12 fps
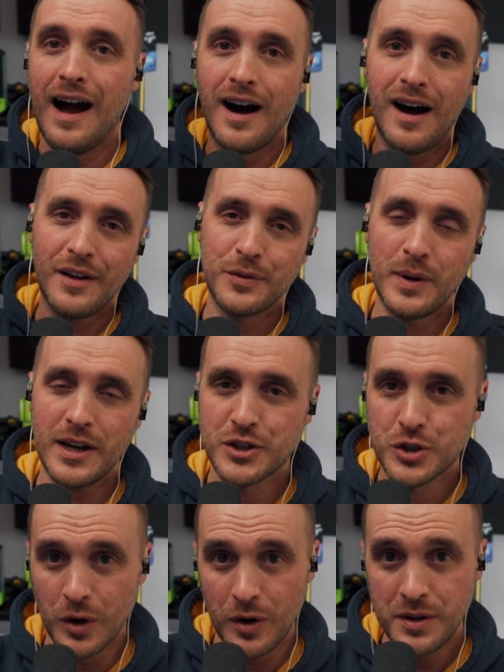Hardware
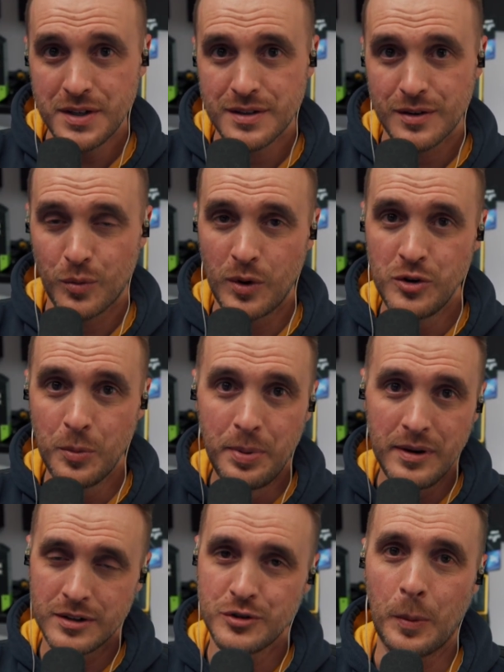choice when you
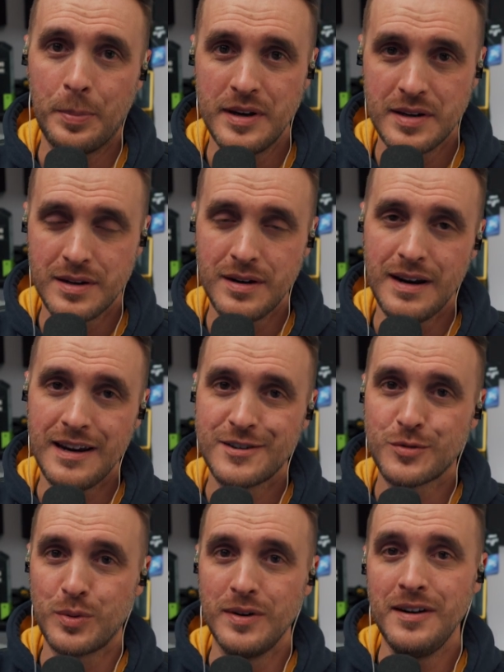build your P C is
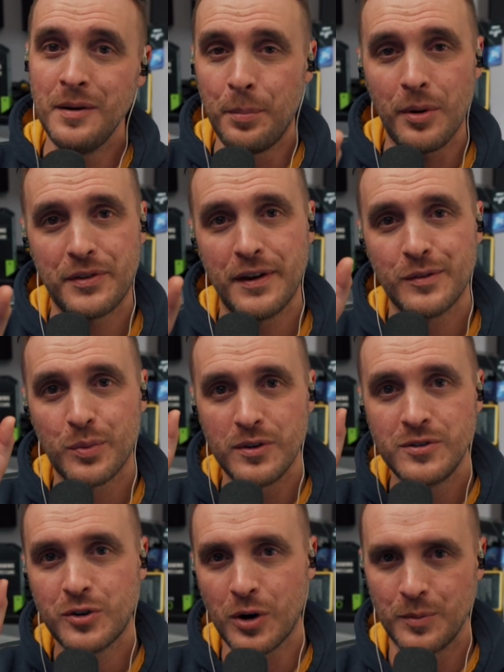really important when
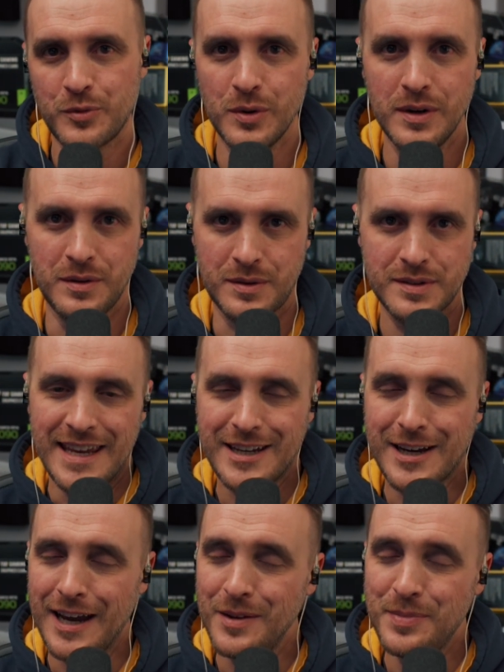you come to Linux. It
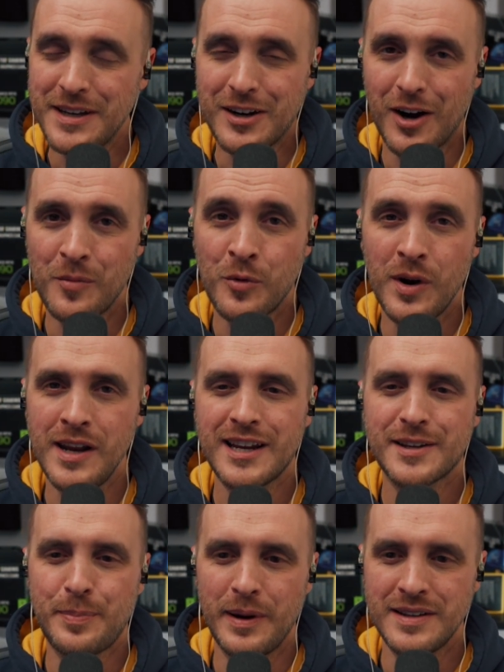can become really
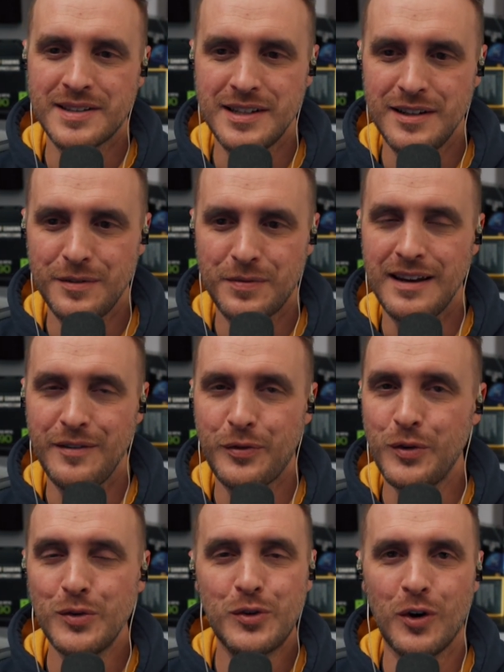expensive if
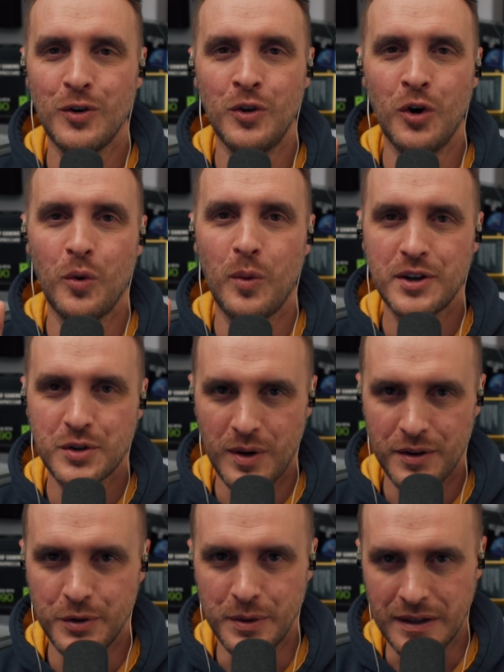you don't know what you
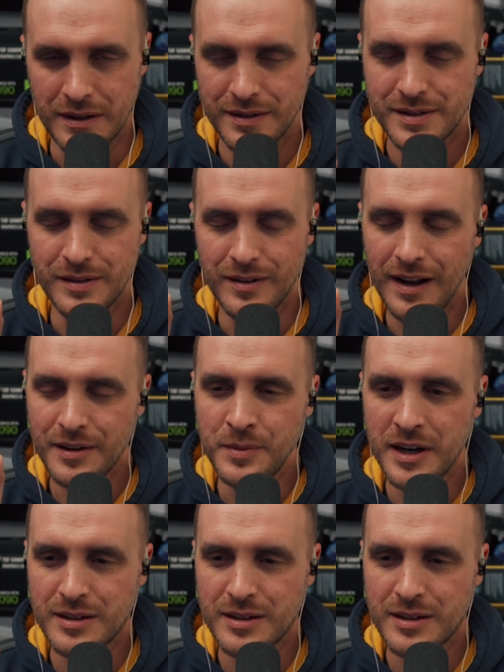are doing. So let me